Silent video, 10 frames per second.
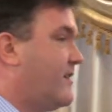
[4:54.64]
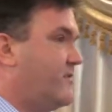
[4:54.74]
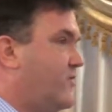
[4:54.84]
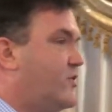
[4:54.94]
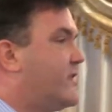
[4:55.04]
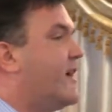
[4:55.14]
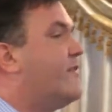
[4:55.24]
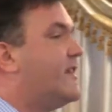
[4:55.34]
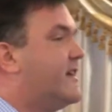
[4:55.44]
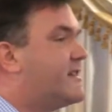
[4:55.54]
use of
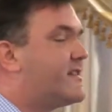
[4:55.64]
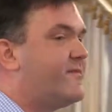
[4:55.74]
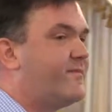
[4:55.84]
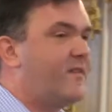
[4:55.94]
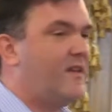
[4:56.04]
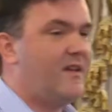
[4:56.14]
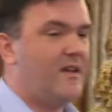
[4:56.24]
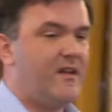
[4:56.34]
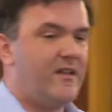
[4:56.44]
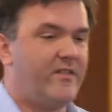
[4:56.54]
evidence,
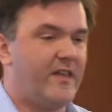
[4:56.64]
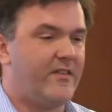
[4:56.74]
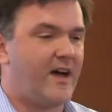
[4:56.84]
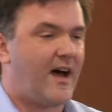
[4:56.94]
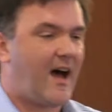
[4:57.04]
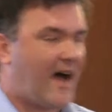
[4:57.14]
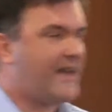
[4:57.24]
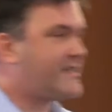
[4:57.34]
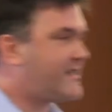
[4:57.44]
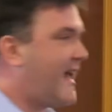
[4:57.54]
then the
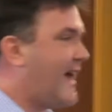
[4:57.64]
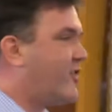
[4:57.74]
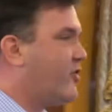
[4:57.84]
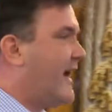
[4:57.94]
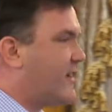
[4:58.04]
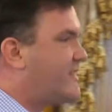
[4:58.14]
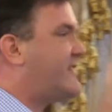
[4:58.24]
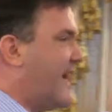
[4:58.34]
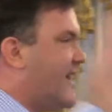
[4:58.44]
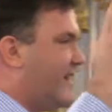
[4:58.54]
highest category,
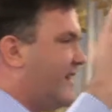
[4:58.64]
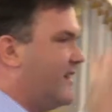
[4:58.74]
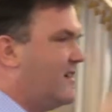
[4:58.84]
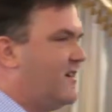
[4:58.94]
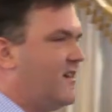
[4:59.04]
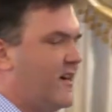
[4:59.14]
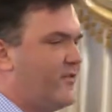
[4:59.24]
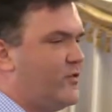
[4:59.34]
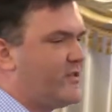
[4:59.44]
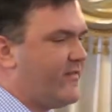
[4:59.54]
outstanding, of
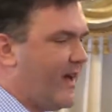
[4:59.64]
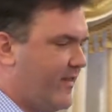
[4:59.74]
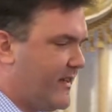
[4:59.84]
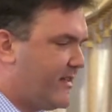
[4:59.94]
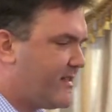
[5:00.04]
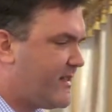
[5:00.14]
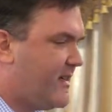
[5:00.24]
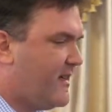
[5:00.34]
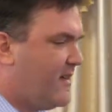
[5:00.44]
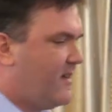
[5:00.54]
use of evidence,
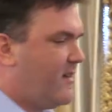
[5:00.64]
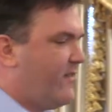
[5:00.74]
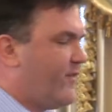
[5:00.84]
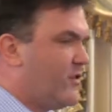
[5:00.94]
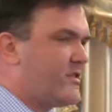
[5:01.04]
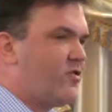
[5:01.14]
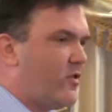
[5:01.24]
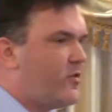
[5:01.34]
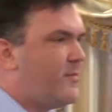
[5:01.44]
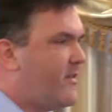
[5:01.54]
full score would be